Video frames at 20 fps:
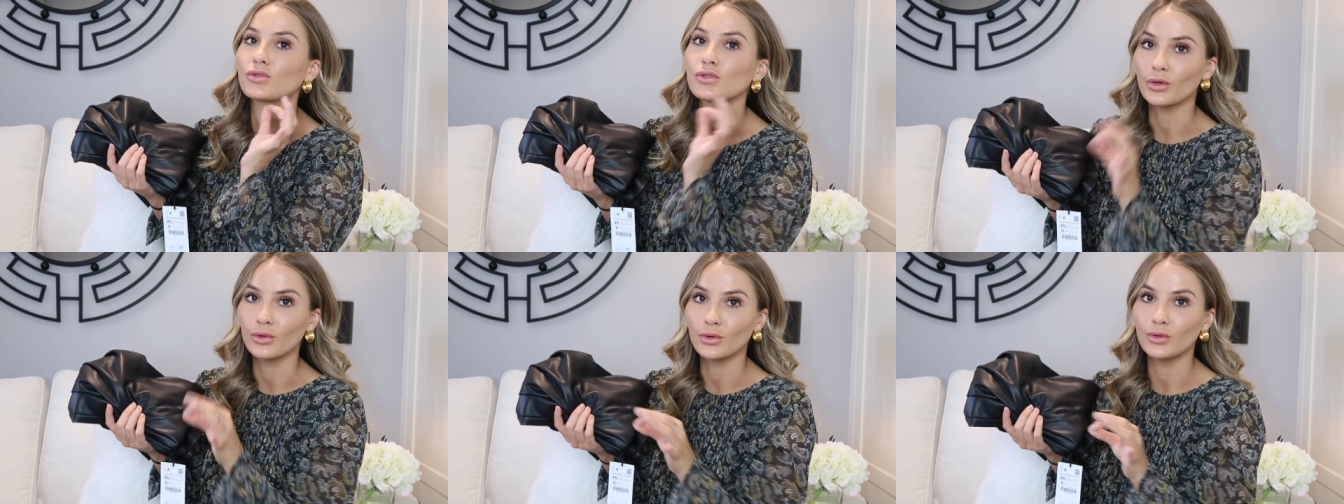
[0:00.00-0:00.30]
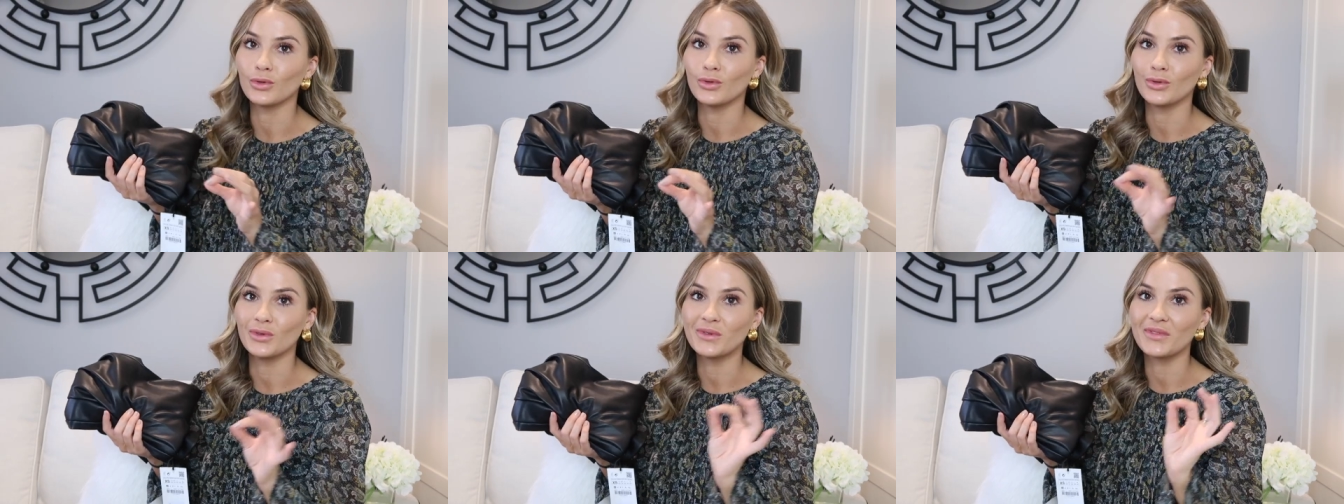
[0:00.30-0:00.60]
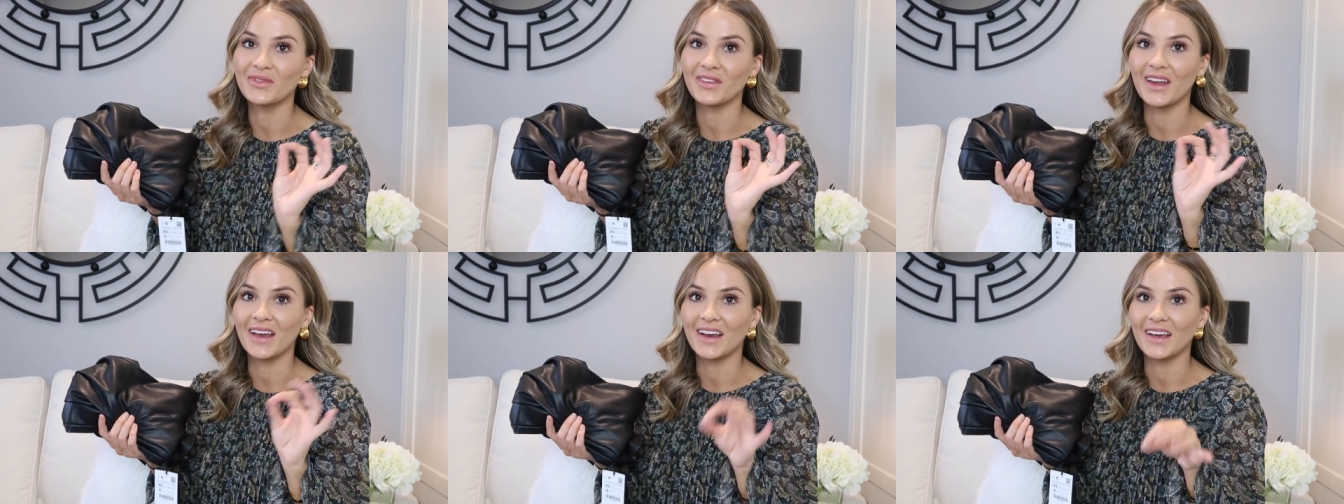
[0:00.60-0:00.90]
so
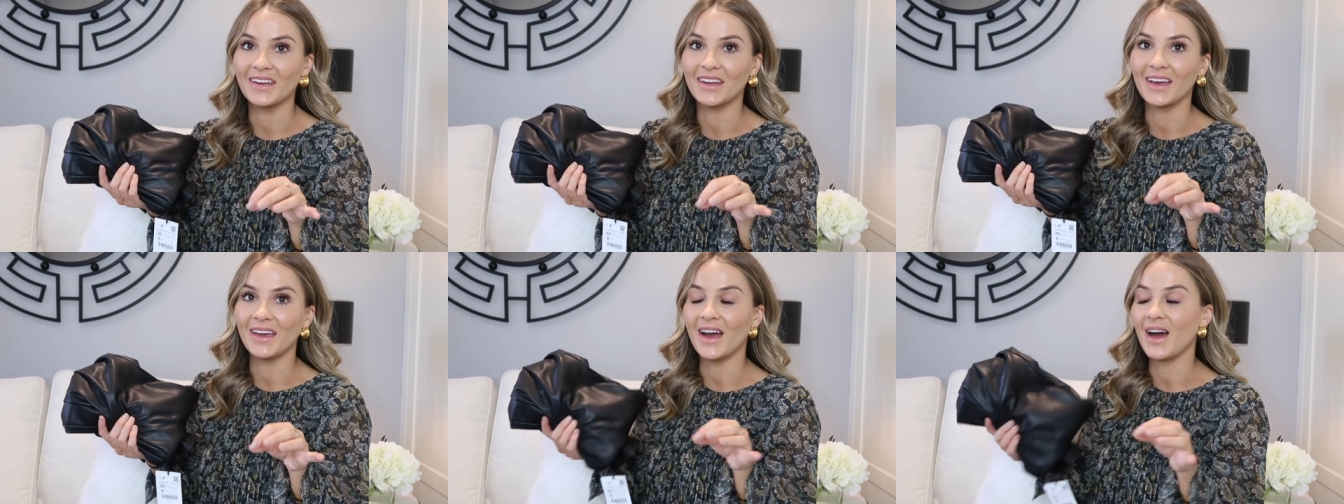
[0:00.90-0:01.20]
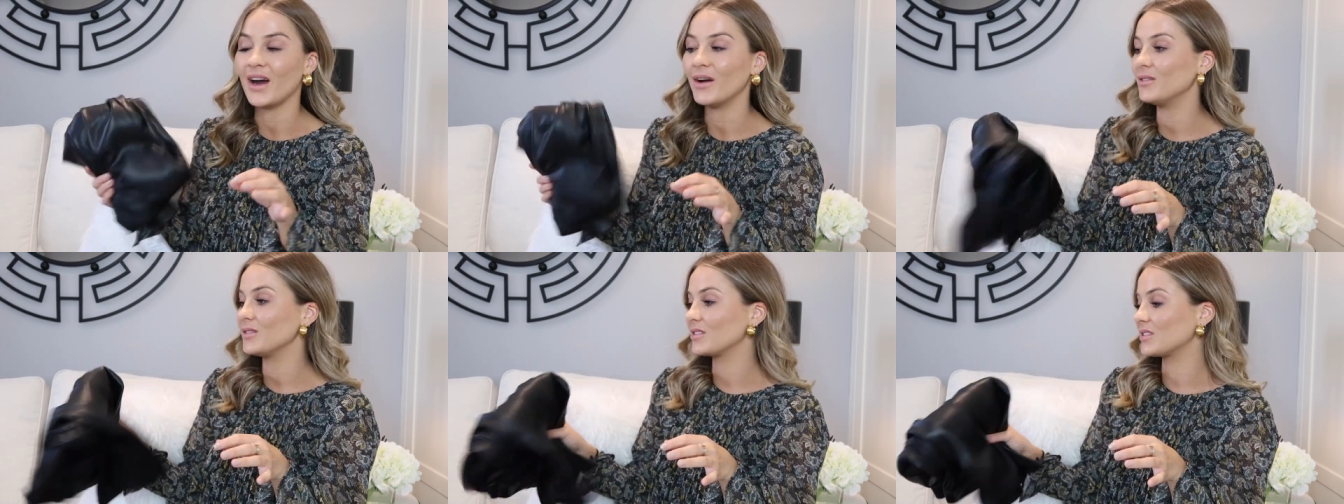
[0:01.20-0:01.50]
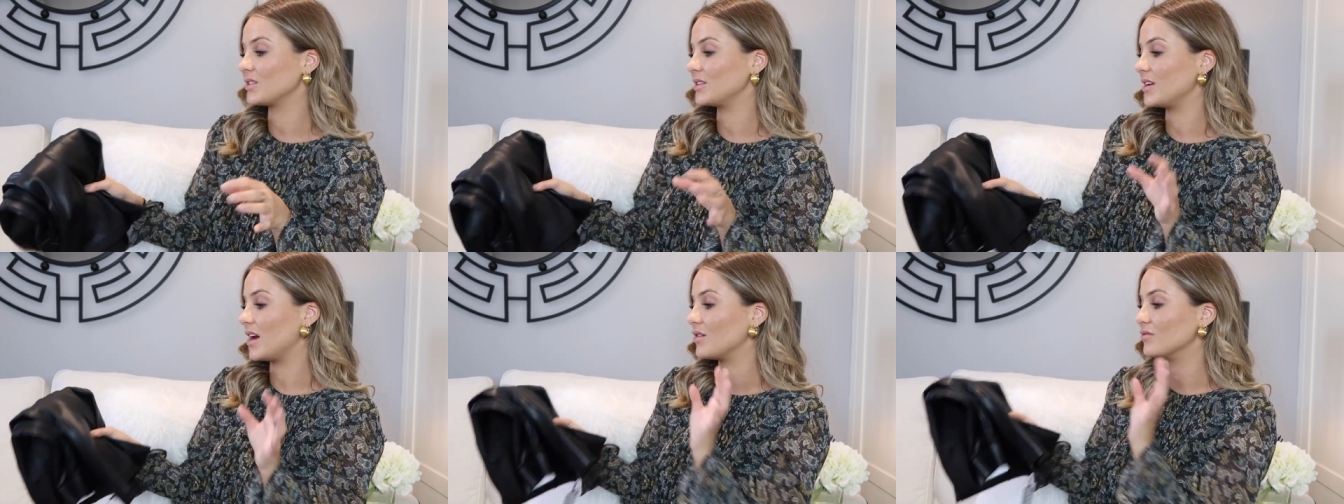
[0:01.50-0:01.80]
cool for like a night out.
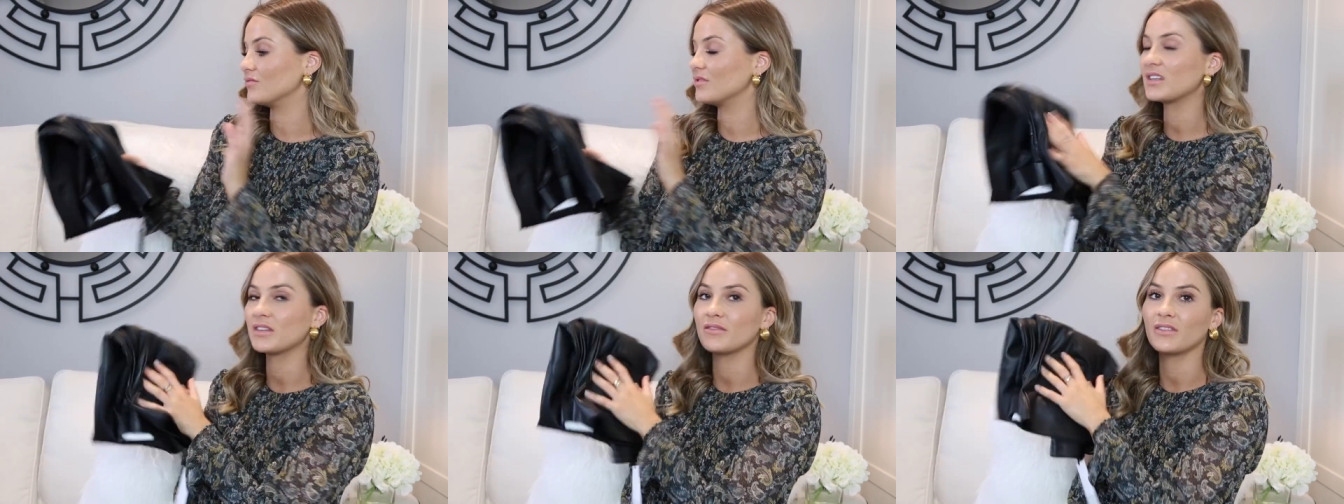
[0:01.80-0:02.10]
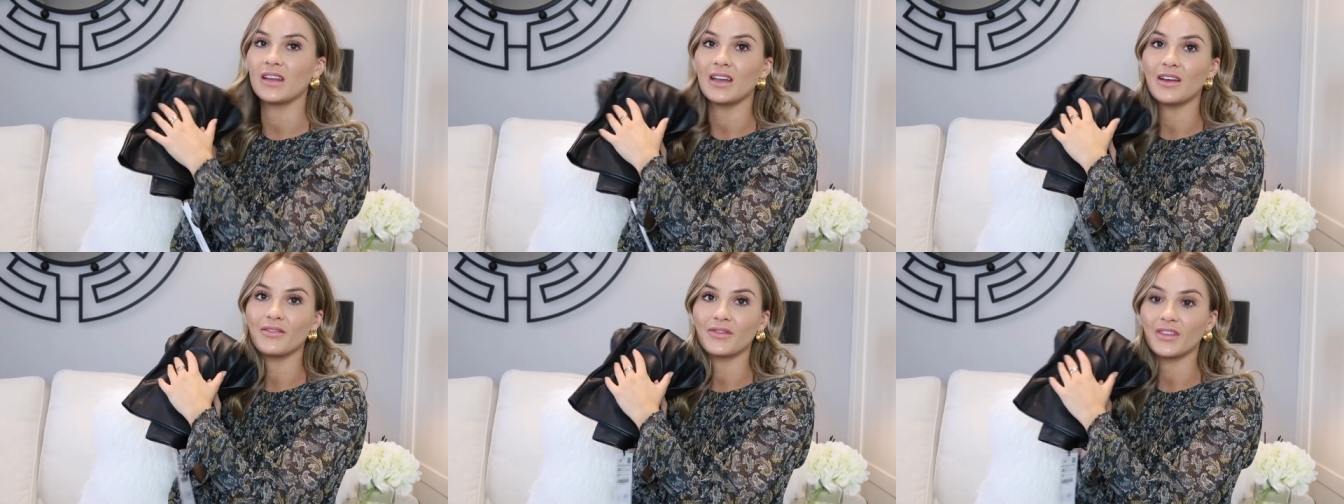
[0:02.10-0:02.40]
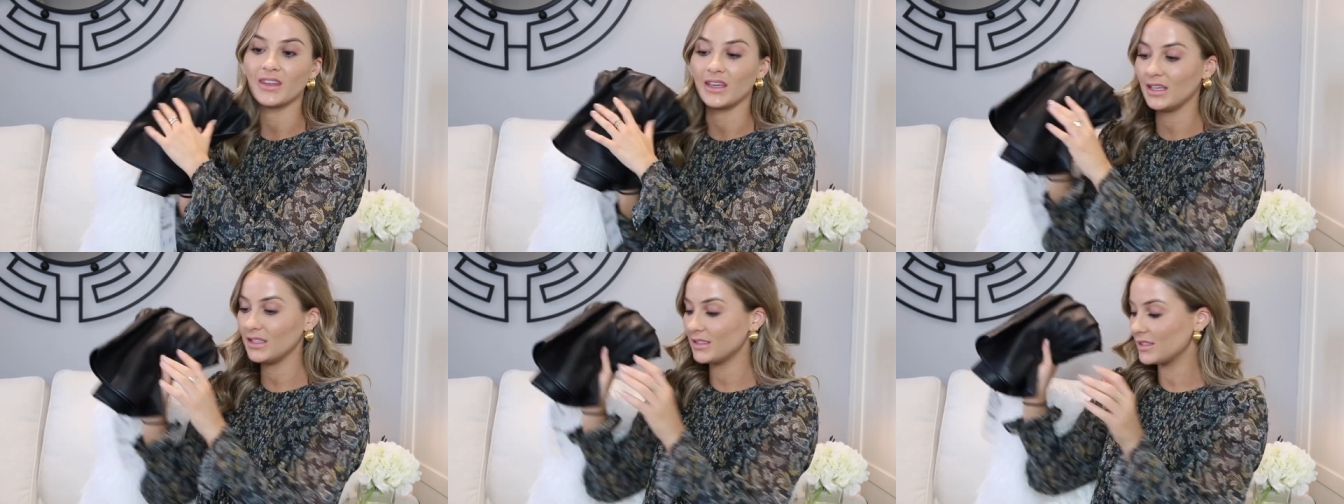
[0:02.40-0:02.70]
So yeah, really, really
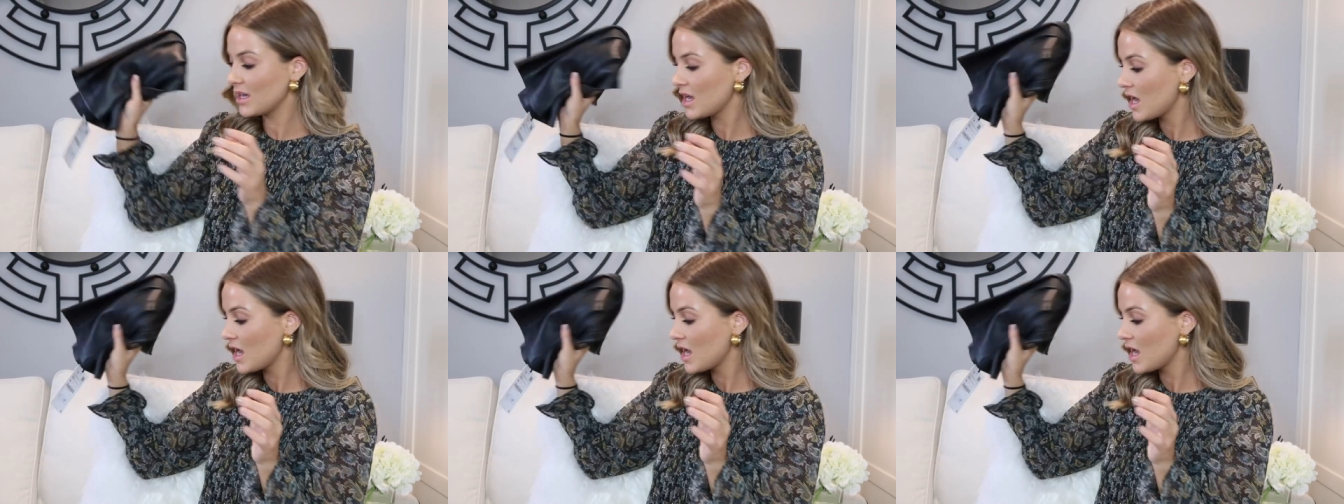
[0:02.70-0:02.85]
love these.